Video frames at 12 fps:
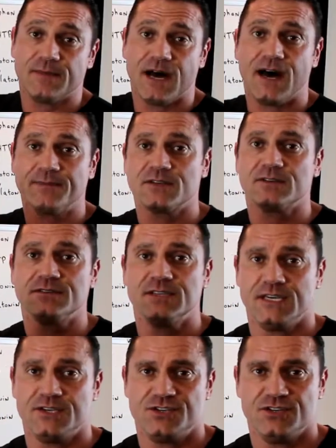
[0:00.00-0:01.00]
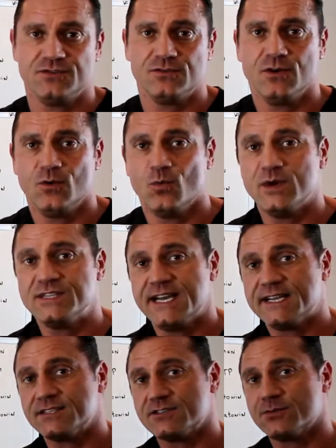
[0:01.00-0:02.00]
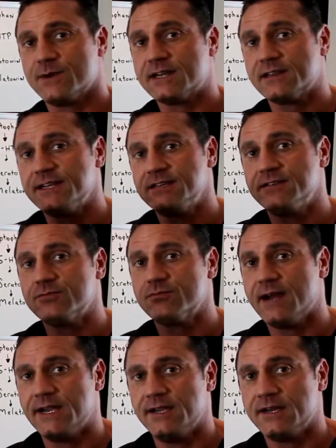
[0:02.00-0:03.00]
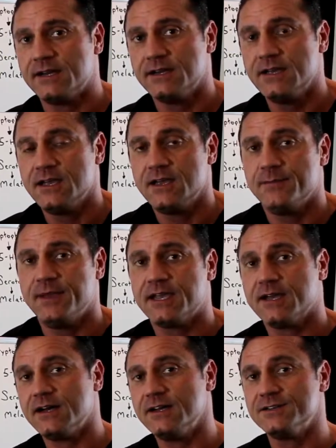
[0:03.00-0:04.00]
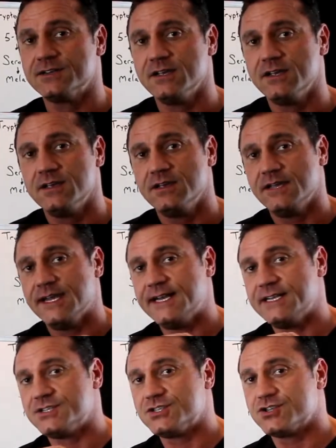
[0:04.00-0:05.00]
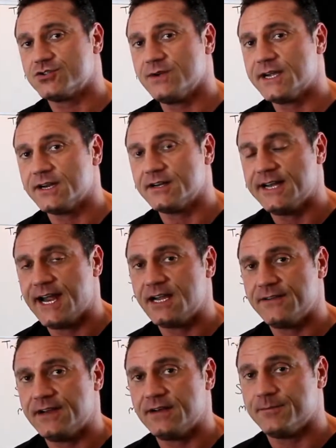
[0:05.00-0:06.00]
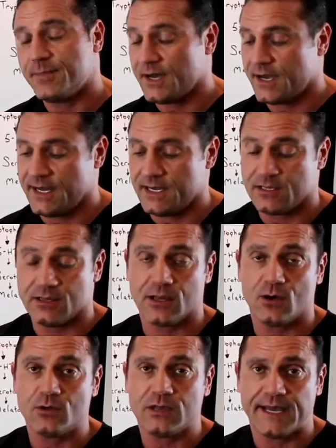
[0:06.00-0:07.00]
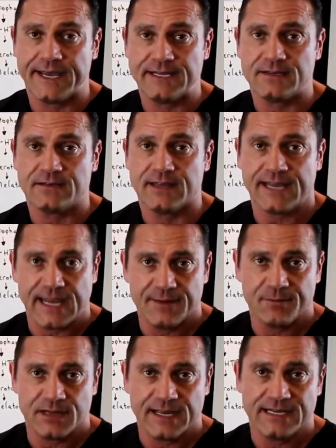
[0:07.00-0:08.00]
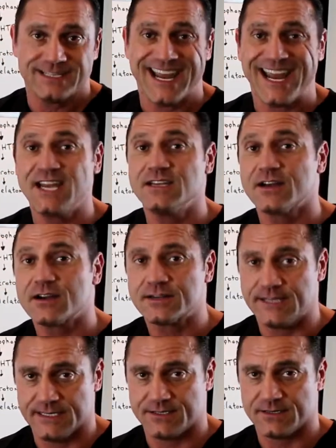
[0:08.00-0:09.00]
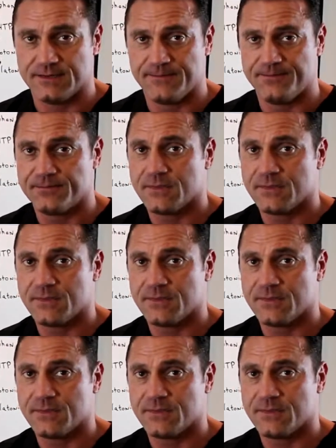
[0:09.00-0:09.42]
some optical tissue which has a direct link to the retina because it is triggered and activated by low light, like amber light, and darkness.